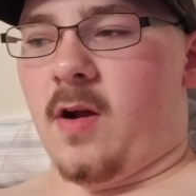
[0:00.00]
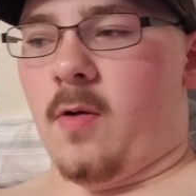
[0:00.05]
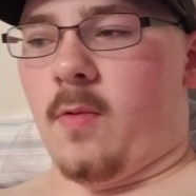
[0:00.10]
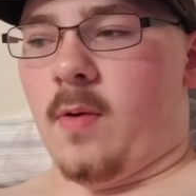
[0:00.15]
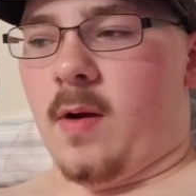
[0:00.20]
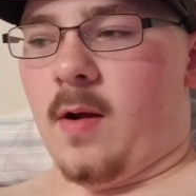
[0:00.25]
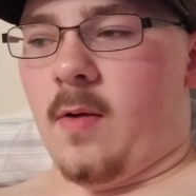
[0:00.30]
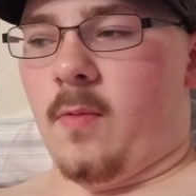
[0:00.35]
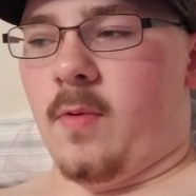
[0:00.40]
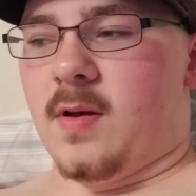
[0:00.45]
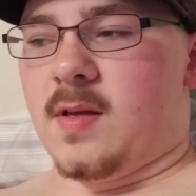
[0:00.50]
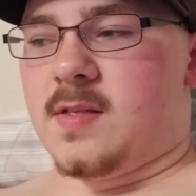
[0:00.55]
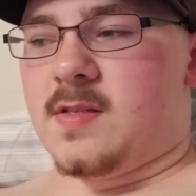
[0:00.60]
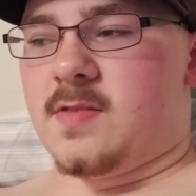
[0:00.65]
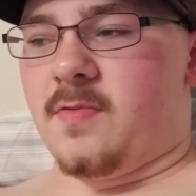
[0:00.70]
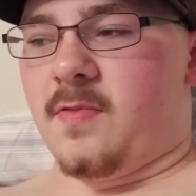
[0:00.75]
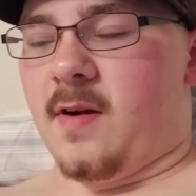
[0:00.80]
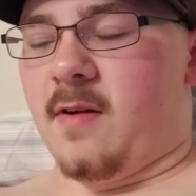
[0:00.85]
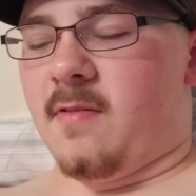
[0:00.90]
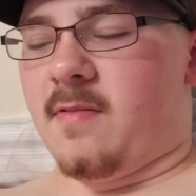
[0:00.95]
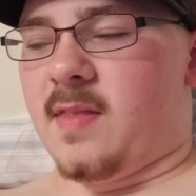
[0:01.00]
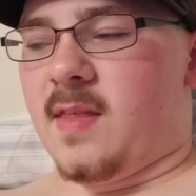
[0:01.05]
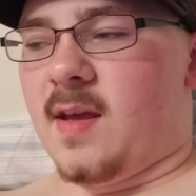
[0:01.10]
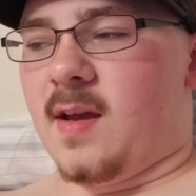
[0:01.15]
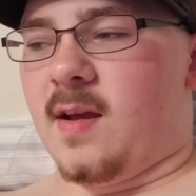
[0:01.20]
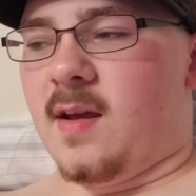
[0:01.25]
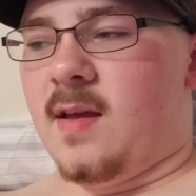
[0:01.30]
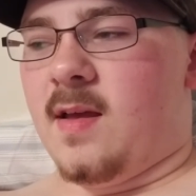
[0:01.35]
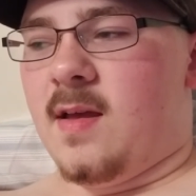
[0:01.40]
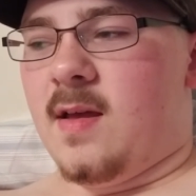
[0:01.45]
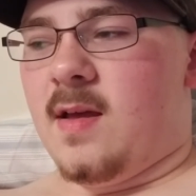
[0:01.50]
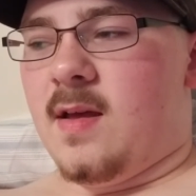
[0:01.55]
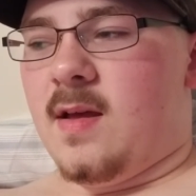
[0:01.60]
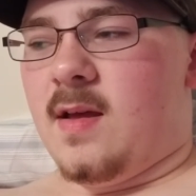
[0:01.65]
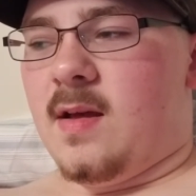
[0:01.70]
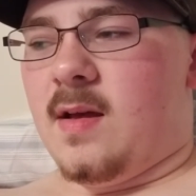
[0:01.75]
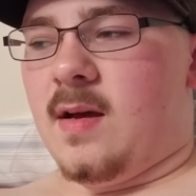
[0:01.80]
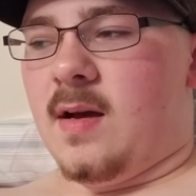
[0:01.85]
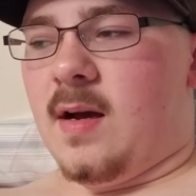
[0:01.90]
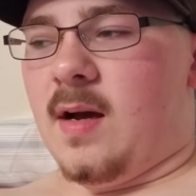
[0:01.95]
out where I was for everything.
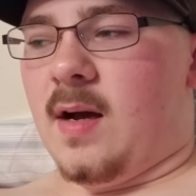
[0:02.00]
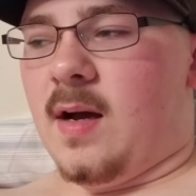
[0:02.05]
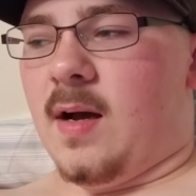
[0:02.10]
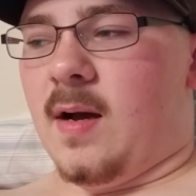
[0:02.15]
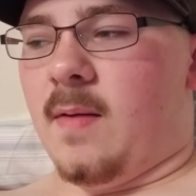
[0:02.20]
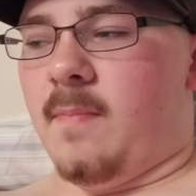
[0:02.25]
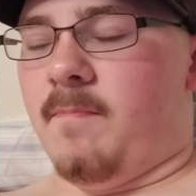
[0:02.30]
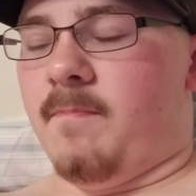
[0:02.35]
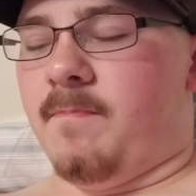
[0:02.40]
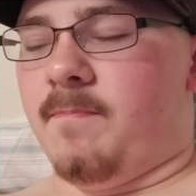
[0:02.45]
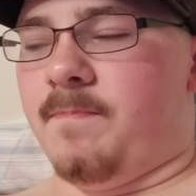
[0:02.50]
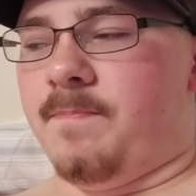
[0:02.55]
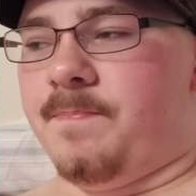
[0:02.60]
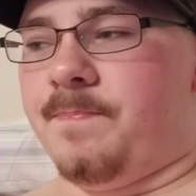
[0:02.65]
I'm